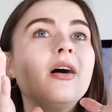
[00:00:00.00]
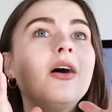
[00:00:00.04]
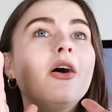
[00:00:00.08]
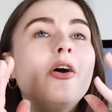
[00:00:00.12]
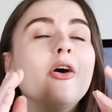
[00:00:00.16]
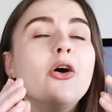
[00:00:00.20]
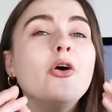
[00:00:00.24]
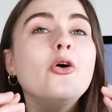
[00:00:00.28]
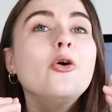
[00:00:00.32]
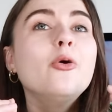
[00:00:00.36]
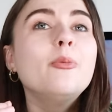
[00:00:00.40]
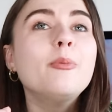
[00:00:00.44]

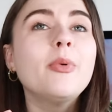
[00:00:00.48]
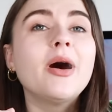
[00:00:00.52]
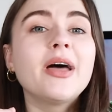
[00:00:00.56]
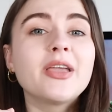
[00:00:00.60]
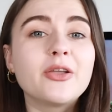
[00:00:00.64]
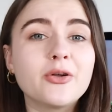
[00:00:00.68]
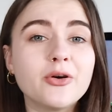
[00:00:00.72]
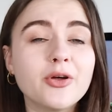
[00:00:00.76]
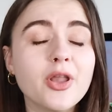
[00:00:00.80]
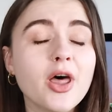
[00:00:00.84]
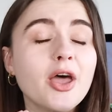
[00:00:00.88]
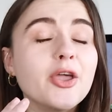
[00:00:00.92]
Oh my
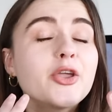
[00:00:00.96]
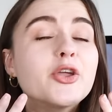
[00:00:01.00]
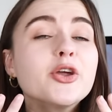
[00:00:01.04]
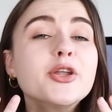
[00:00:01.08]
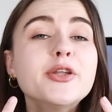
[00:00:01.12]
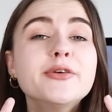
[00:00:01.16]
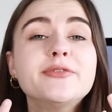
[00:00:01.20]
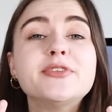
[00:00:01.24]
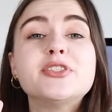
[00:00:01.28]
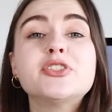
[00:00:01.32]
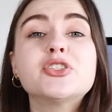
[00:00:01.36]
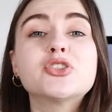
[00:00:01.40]
god, I could
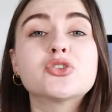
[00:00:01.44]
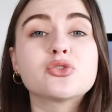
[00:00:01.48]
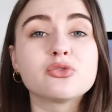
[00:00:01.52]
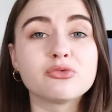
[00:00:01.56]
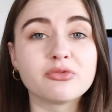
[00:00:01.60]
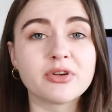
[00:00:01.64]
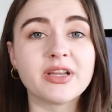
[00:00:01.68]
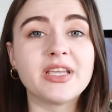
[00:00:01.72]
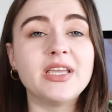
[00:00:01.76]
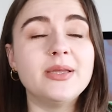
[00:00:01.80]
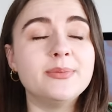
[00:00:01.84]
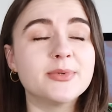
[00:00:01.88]
have
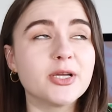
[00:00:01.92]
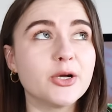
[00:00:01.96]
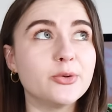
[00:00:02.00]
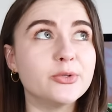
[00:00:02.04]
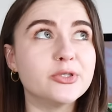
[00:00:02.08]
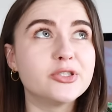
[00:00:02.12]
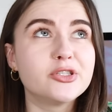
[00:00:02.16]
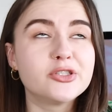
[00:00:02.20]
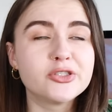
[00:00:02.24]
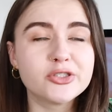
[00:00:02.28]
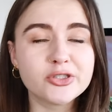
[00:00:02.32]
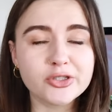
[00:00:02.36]
screamed. I
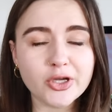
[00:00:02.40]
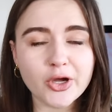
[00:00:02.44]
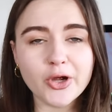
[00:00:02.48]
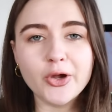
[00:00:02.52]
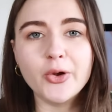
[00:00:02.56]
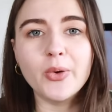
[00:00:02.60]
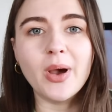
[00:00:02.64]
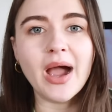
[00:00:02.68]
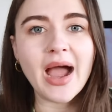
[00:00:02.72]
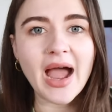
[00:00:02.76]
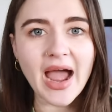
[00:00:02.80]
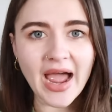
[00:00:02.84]
was
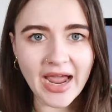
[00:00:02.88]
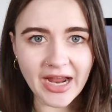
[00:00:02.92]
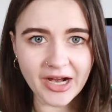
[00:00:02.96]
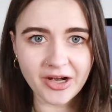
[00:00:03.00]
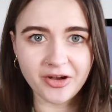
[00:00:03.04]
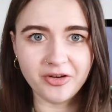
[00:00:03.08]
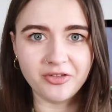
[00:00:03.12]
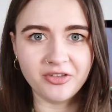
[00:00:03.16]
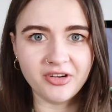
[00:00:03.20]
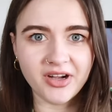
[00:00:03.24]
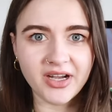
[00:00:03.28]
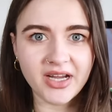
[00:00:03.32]
so
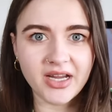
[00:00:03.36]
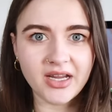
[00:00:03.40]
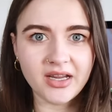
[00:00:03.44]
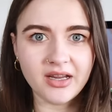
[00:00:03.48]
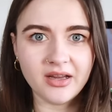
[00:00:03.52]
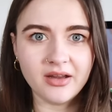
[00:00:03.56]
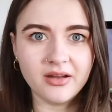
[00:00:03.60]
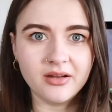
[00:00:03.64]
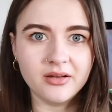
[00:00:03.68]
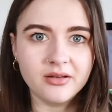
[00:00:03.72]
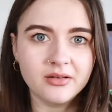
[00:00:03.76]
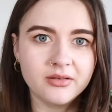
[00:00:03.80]

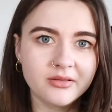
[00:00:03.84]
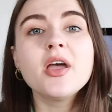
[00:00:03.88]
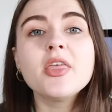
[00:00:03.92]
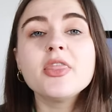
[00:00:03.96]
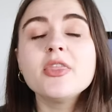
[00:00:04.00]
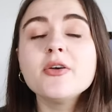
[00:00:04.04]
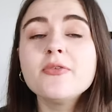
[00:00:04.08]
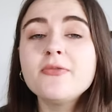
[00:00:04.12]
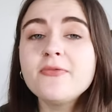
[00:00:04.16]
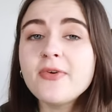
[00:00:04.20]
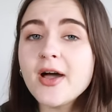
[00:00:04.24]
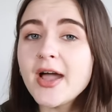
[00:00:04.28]
angry.
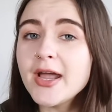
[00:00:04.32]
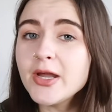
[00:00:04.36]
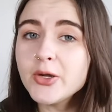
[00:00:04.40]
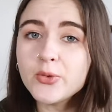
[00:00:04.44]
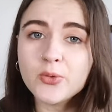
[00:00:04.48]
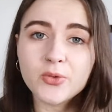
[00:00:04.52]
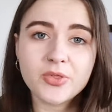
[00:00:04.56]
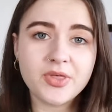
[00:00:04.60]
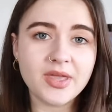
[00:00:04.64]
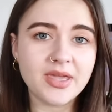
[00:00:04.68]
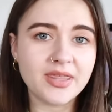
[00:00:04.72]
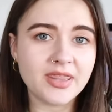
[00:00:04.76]
The final
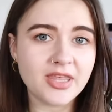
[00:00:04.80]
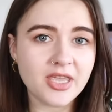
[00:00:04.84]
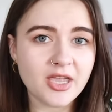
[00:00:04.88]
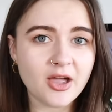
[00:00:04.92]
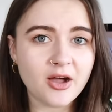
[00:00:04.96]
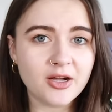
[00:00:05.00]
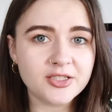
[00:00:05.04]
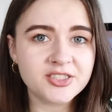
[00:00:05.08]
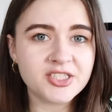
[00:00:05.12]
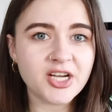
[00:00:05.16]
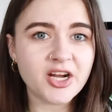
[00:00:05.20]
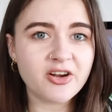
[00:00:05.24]
thing that
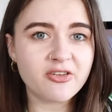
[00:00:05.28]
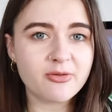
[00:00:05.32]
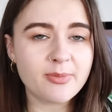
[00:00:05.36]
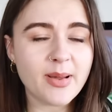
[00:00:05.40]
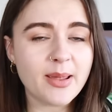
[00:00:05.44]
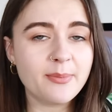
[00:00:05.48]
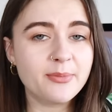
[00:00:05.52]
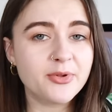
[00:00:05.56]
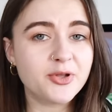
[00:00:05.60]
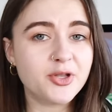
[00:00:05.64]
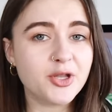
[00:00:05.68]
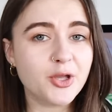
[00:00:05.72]
Yarchuk
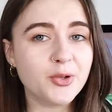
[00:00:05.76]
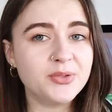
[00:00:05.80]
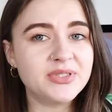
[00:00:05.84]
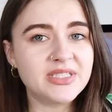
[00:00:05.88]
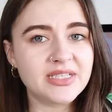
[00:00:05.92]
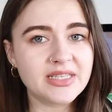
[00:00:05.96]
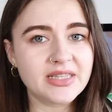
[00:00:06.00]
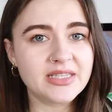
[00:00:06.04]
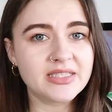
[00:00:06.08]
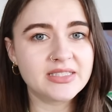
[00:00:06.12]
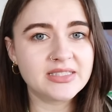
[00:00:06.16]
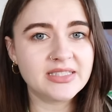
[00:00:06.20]
remembered
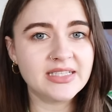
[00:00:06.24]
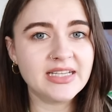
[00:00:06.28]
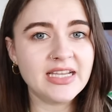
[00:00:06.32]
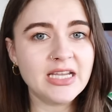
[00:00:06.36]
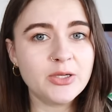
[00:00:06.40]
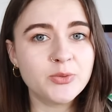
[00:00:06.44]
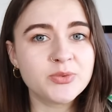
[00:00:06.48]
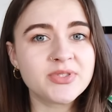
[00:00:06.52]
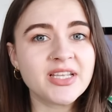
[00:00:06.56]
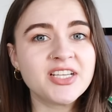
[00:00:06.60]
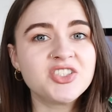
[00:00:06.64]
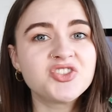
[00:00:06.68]
noting at the scene
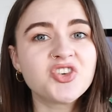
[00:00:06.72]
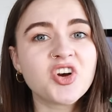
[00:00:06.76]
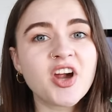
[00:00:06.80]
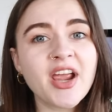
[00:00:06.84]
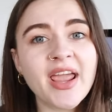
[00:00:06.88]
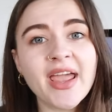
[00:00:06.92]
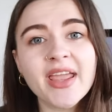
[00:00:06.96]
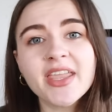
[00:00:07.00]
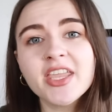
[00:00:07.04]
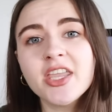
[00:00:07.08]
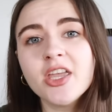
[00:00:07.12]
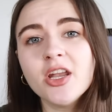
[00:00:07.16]
was a
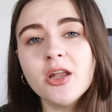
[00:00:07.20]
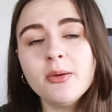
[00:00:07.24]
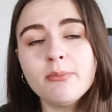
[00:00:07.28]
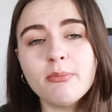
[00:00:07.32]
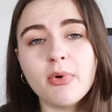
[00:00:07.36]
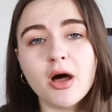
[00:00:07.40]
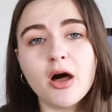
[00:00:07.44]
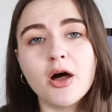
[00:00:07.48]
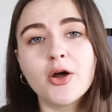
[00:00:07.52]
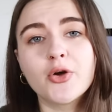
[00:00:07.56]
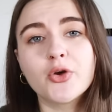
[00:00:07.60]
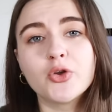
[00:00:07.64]
triangular
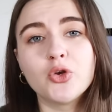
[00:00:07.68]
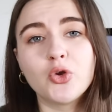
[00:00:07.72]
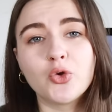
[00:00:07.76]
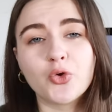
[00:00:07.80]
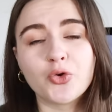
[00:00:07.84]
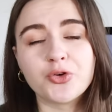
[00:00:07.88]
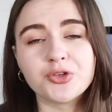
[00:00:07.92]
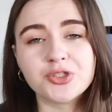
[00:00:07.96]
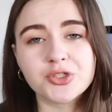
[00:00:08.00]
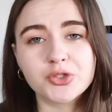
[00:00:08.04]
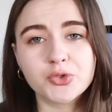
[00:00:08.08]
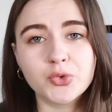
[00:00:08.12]
mark on
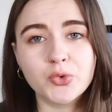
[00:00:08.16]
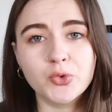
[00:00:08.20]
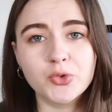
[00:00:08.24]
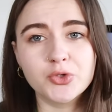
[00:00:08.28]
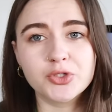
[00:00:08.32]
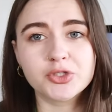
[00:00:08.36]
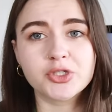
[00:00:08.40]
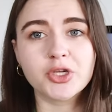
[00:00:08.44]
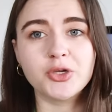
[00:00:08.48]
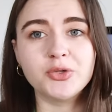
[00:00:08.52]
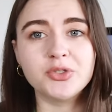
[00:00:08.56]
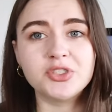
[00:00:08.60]
Lauren's
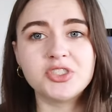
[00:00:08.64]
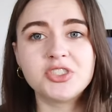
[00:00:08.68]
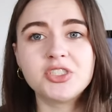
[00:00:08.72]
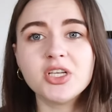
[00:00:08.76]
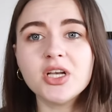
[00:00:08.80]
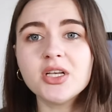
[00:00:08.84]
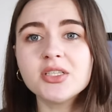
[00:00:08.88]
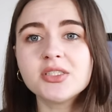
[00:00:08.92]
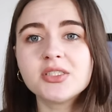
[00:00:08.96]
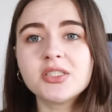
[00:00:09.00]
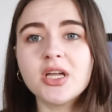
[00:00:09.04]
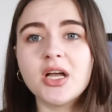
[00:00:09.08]
torso
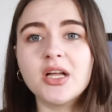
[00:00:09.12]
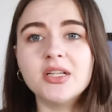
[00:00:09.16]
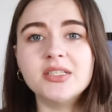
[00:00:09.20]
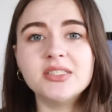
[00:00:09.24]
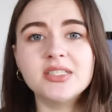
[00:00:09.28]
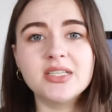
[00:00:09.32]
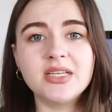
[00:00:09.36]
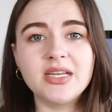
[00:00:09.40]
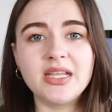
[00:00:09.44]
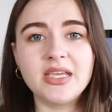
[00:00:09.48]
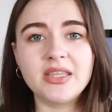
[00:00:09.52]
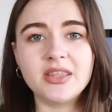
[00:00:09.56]
just
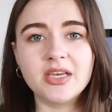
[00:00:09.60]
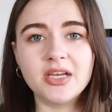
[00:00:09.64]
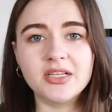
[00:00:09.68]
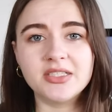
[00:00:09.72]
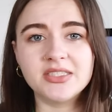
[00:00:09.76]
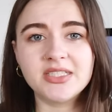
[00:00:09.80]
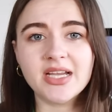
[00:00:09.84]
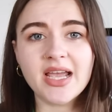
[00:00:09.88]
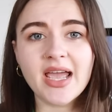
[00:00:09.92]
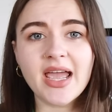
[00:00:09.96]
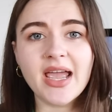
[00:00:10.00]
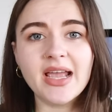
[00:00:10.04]
underneath her
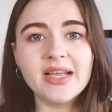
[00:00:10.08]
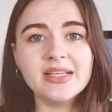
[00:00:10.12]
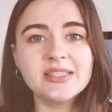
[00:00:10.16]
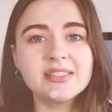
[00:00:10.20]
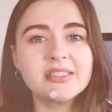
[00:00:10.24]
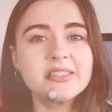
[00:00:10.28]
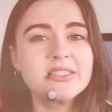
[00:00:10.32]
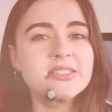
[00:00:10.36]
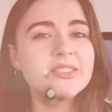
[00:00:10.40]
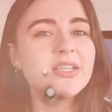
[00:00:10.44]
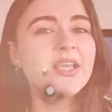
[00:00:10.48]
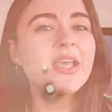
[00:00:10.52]

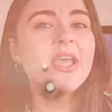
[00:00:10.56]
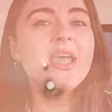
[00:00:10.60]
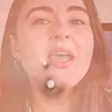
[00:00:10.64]
chest.